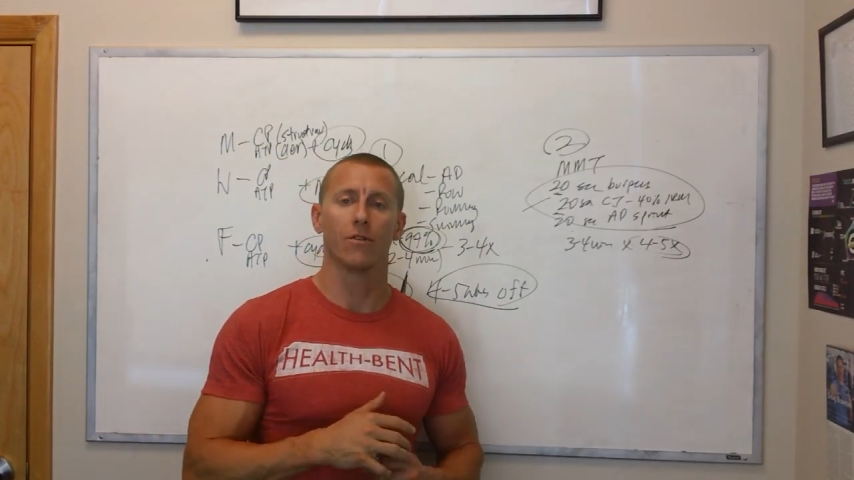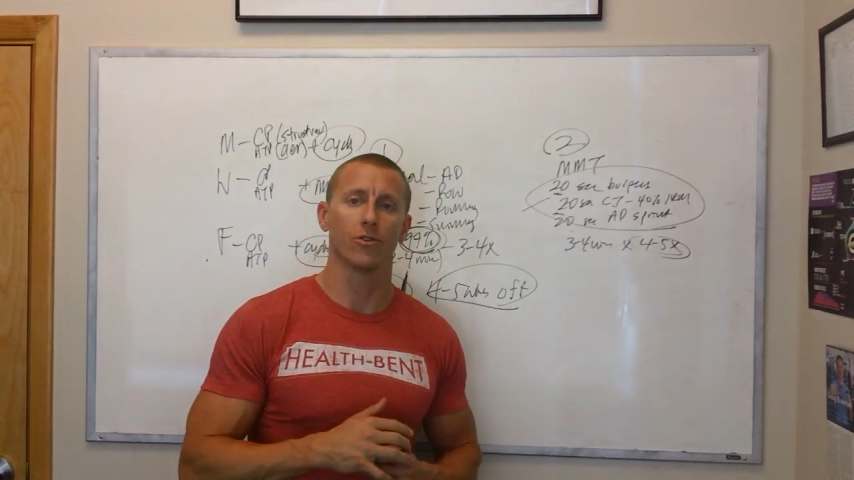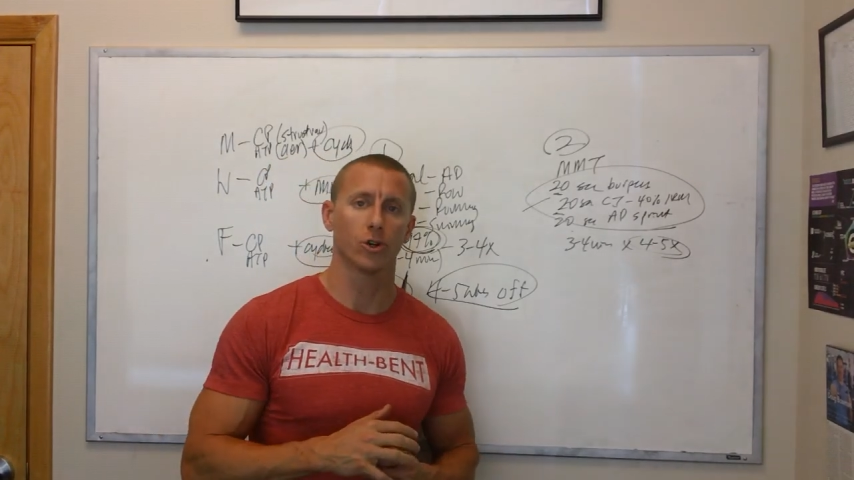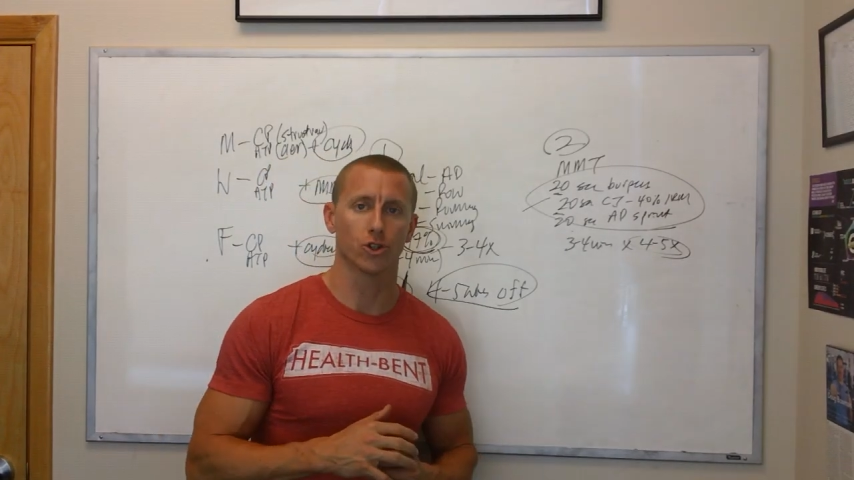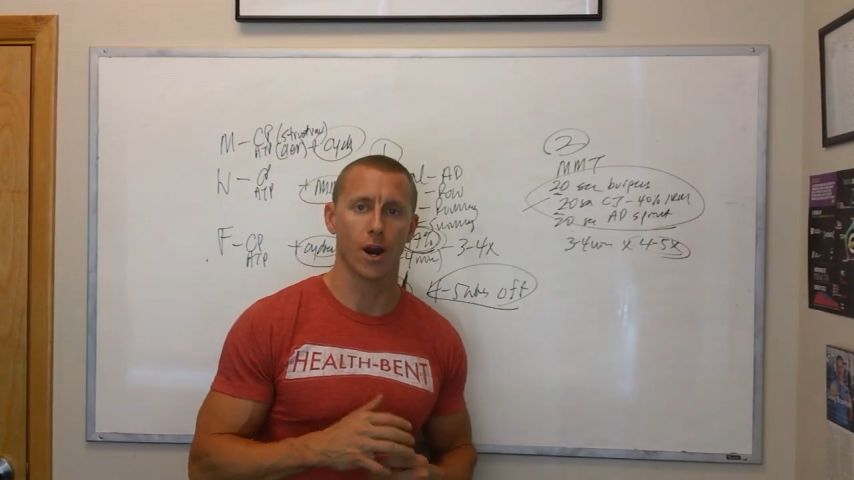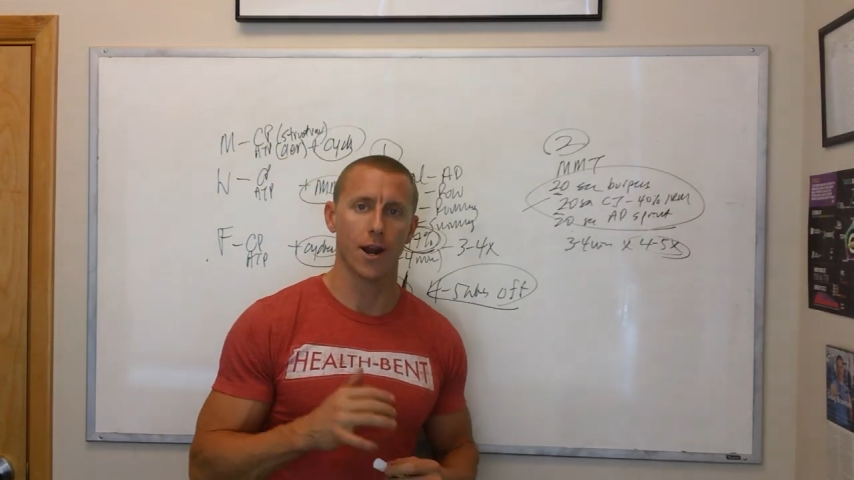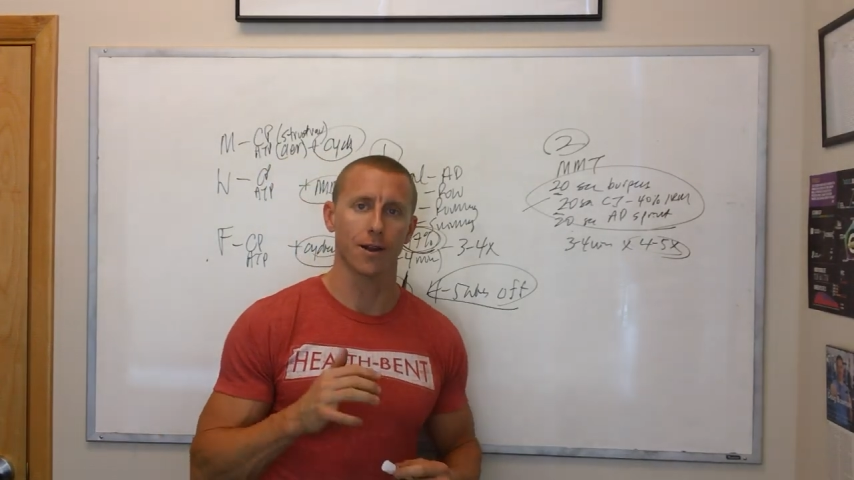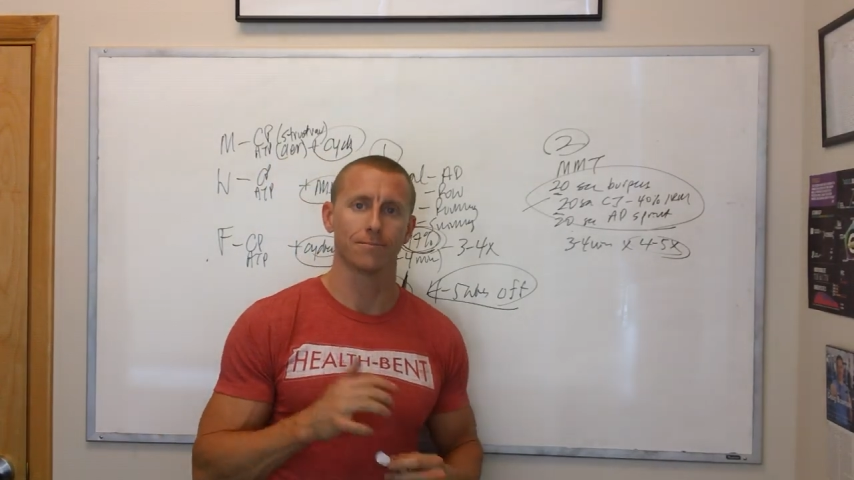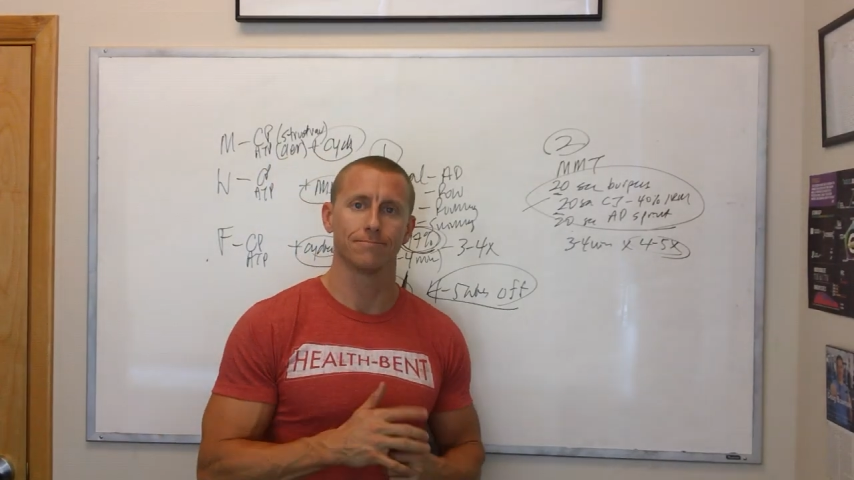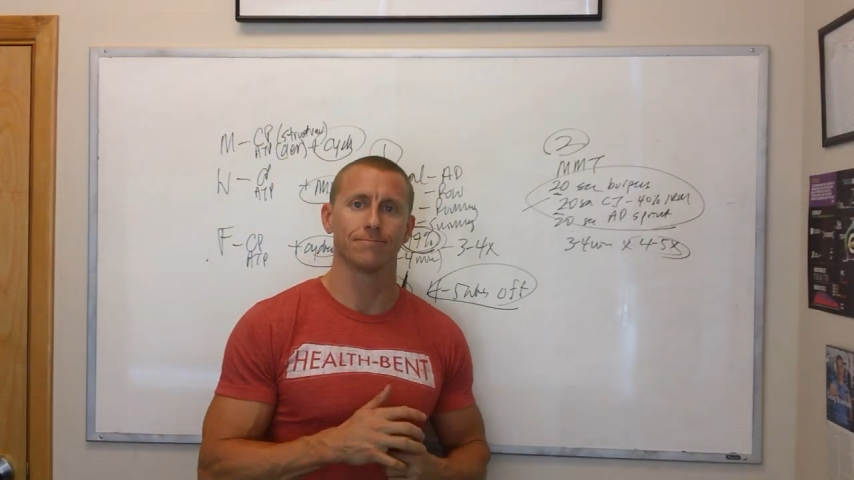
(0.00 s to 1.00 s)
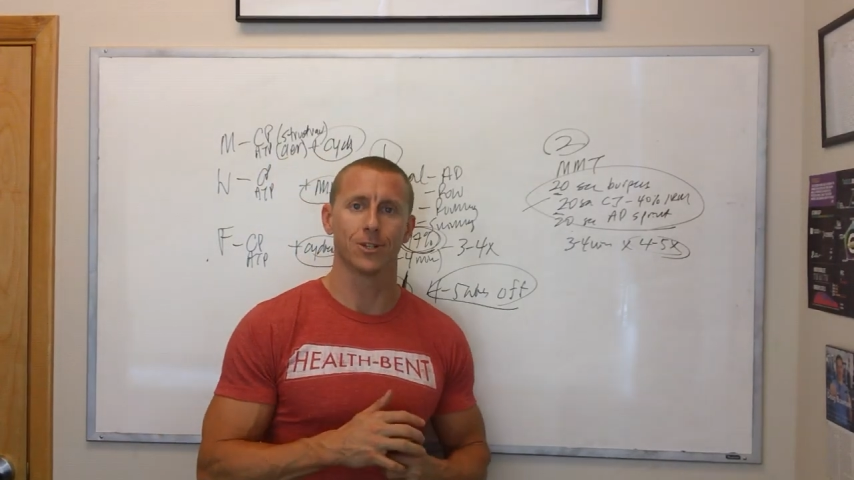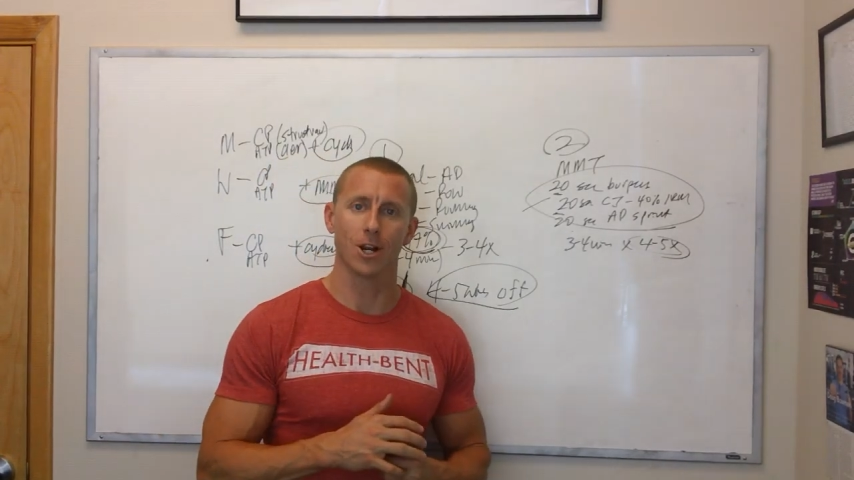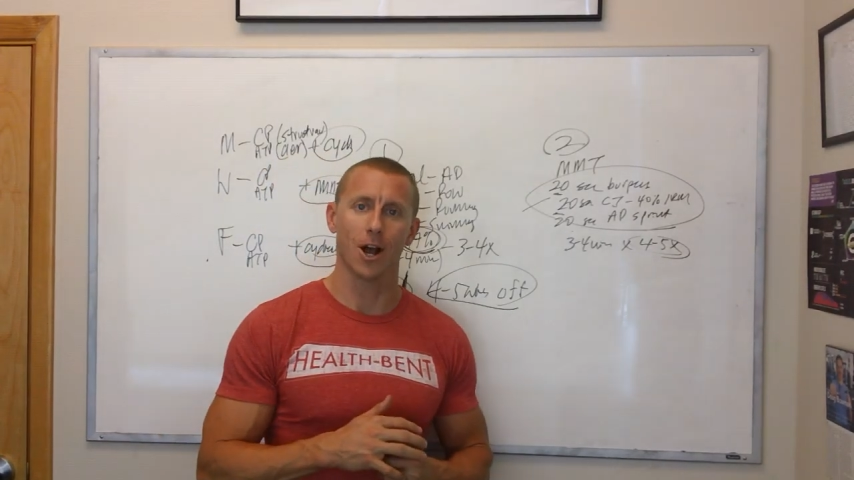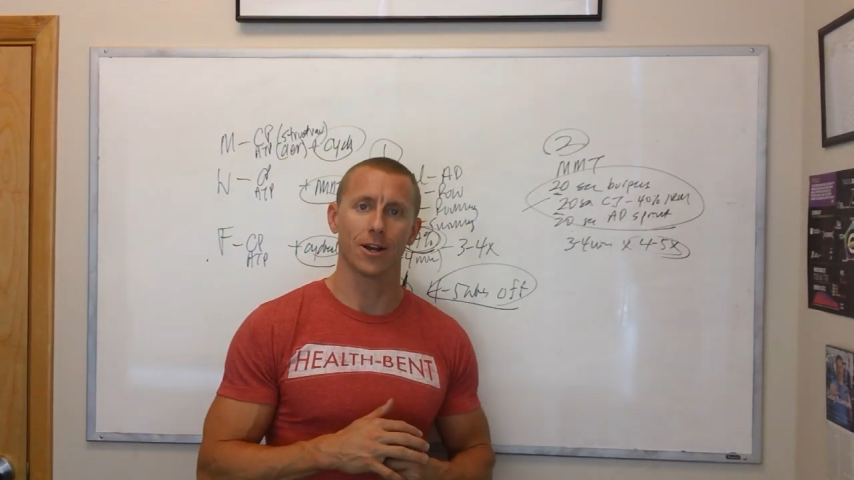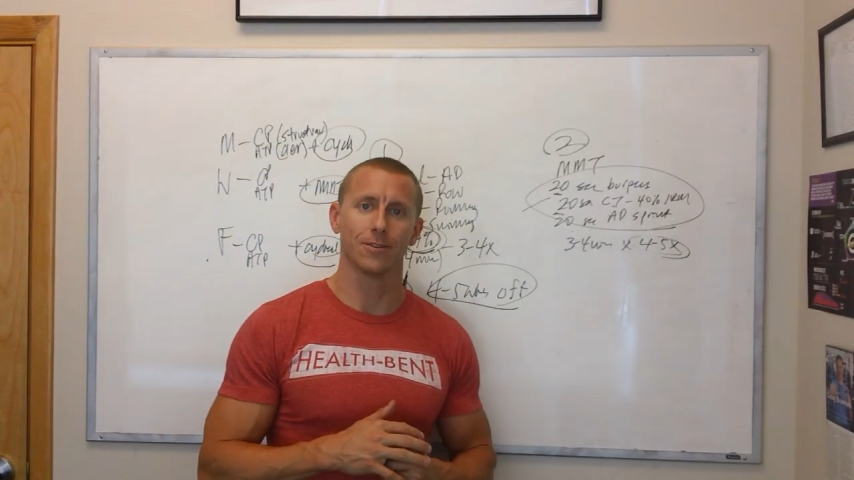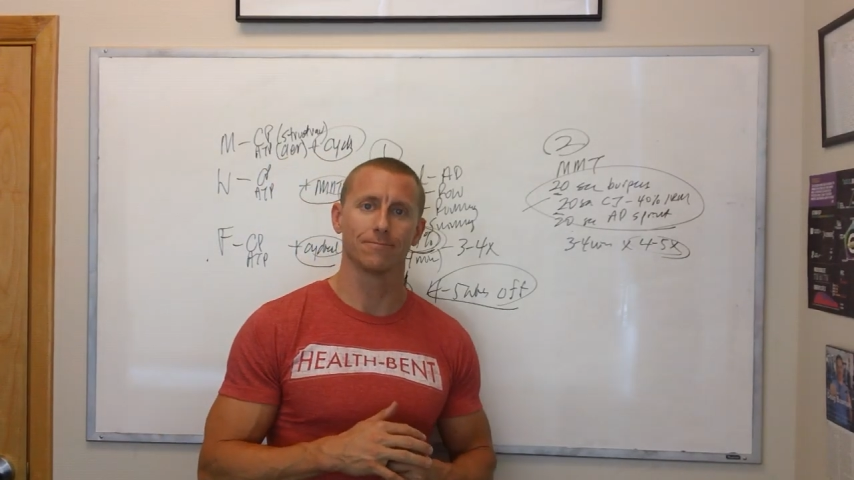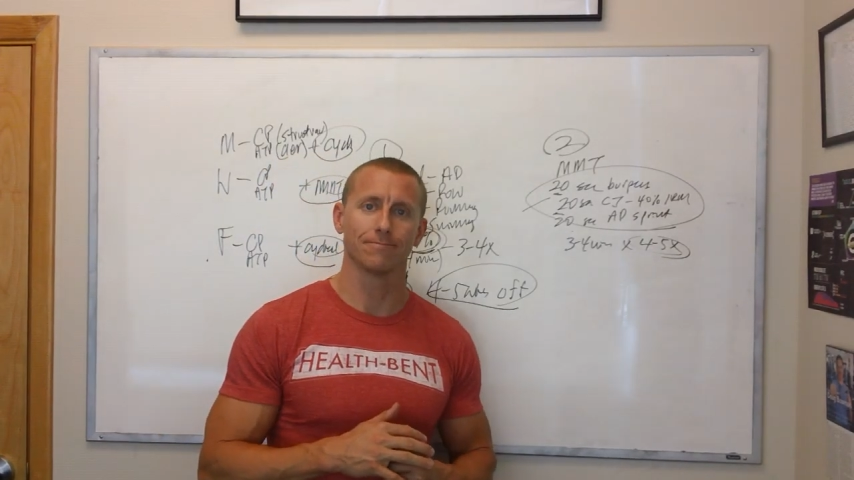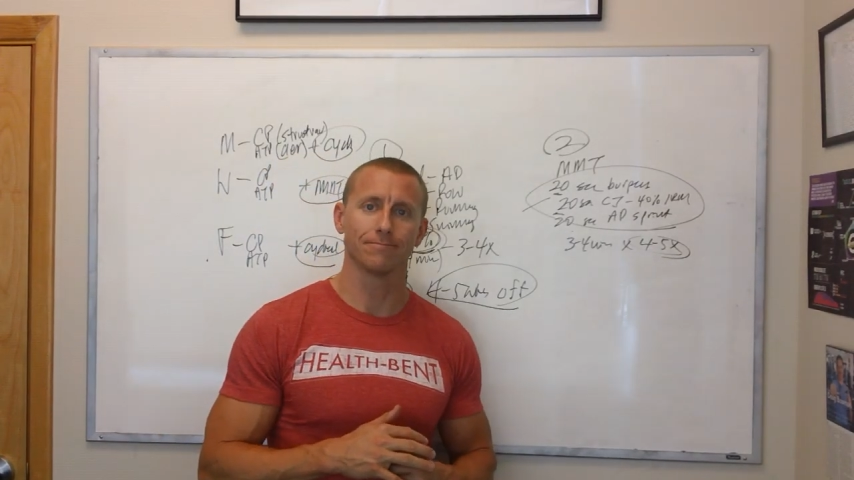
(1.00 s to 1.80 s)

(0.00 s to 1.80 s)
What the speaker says: for your training. Good luck.